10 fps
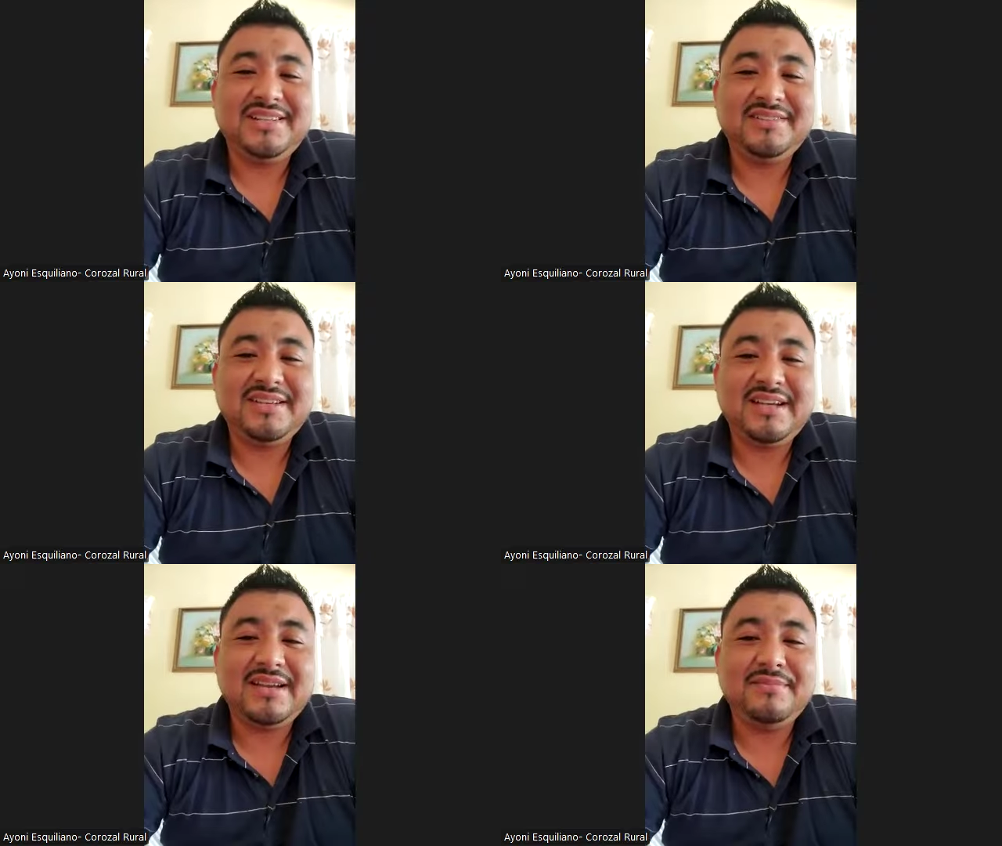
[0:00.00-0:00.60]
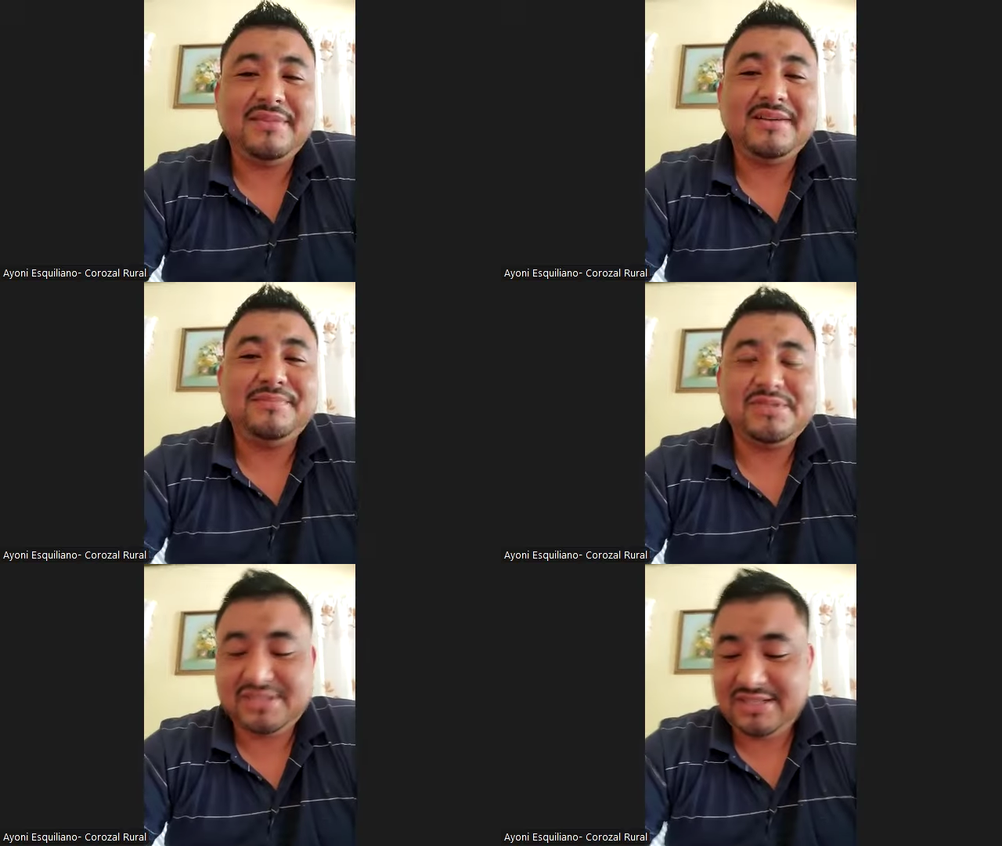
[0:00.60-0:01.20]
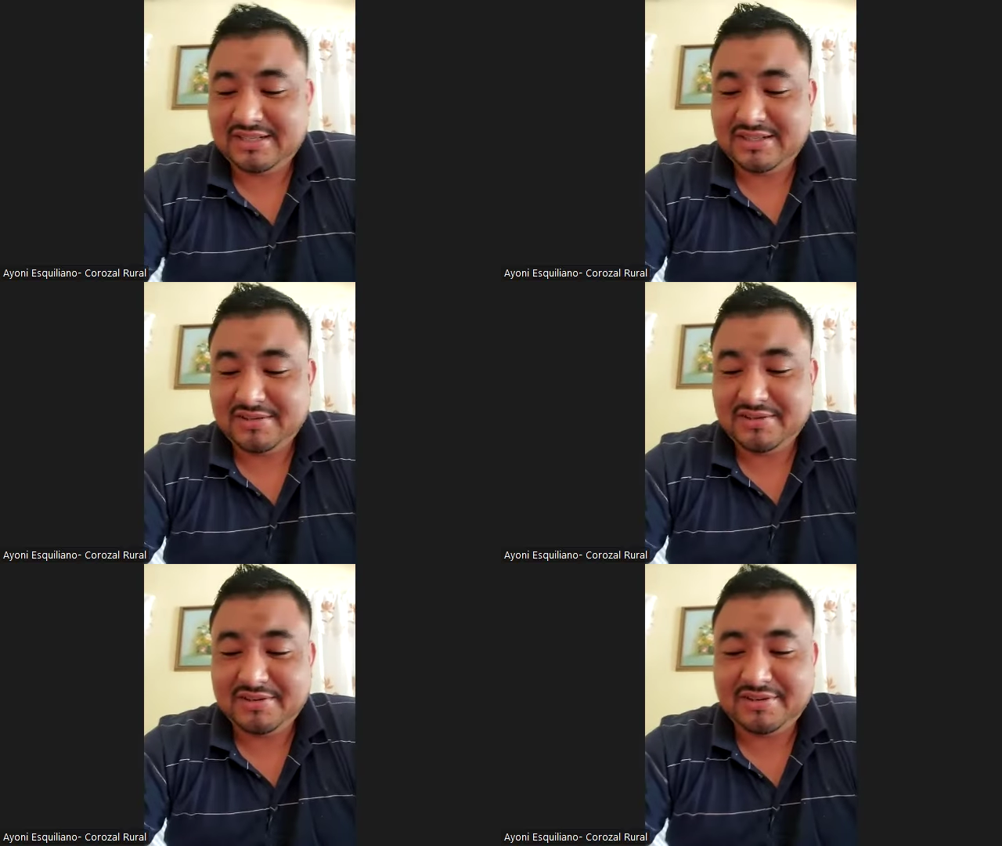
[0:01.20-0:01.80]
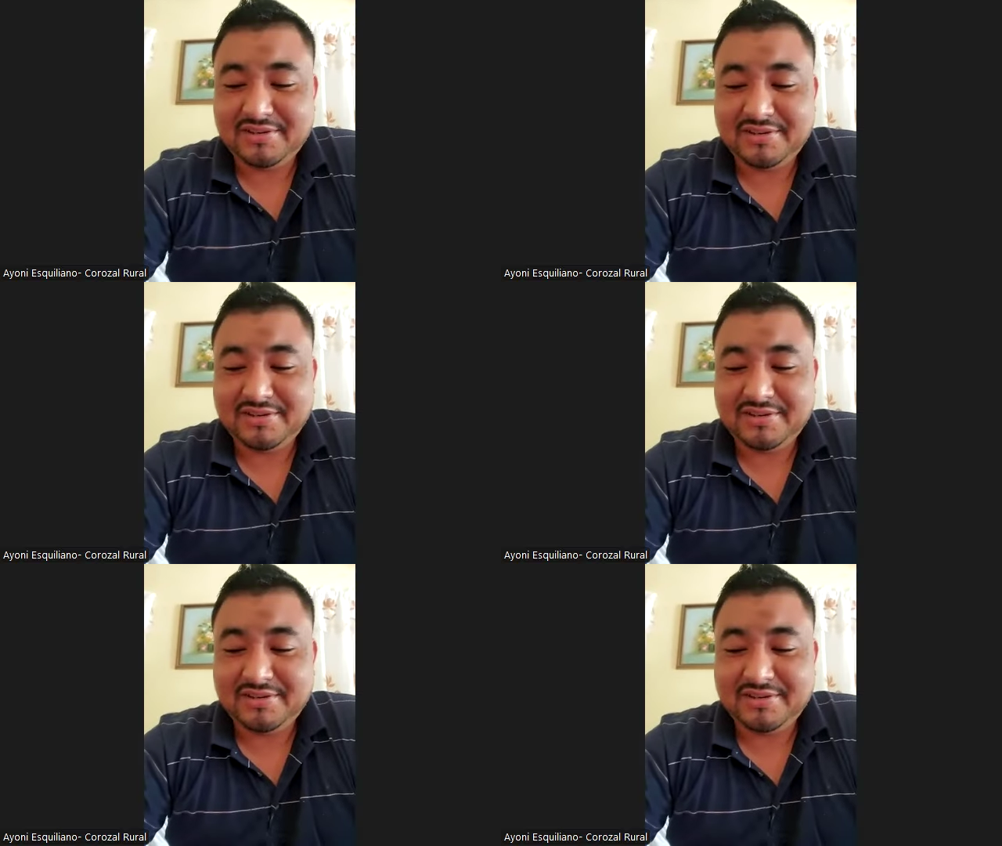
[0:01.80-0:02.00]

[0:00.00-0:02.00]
your time. I appreciate your